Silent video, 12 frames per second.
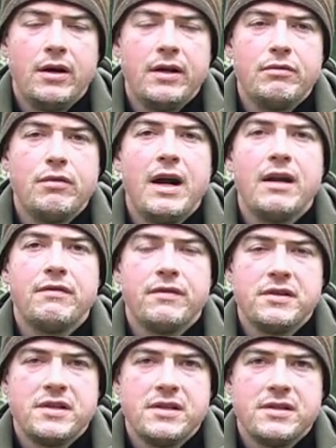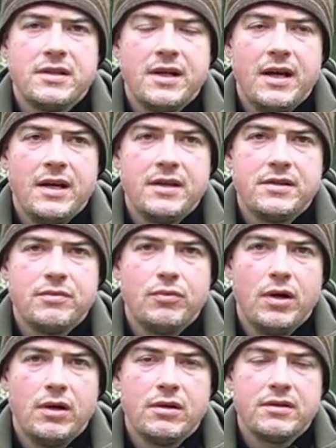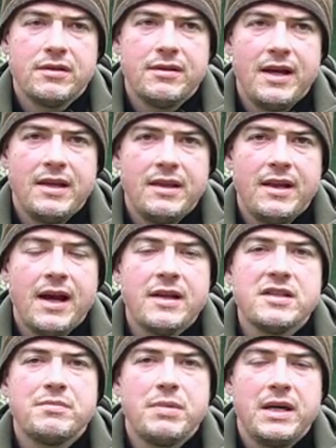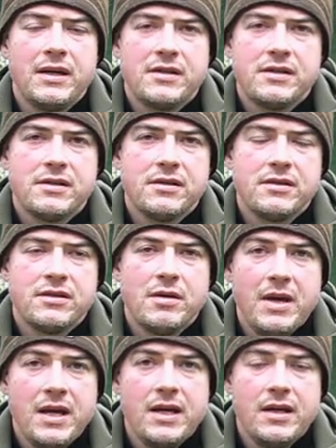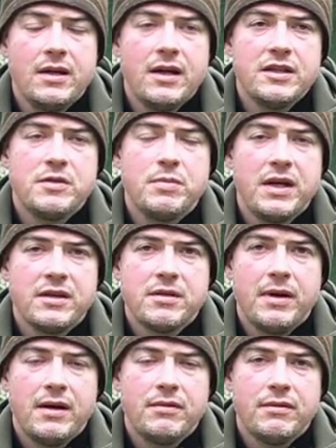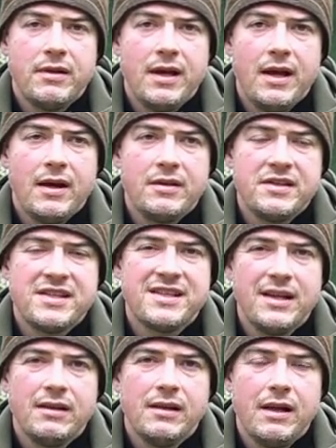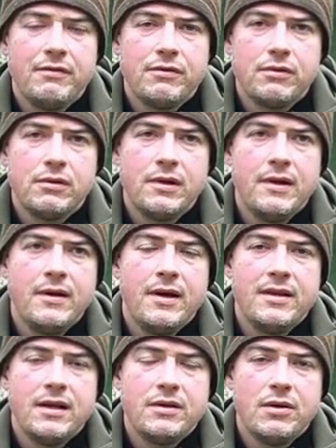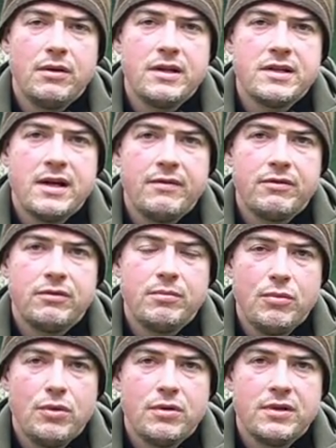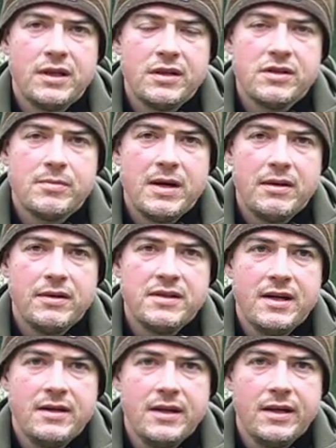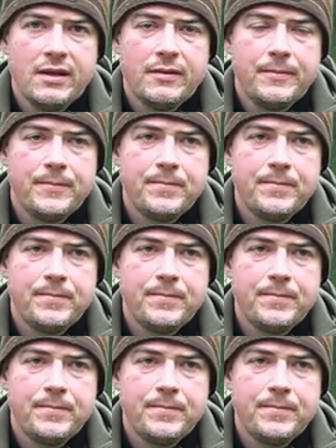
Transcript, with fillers: irrelevant in today's world, then that speaks to me, it speaks about their skill level and their knowledge level more than it does about the technique.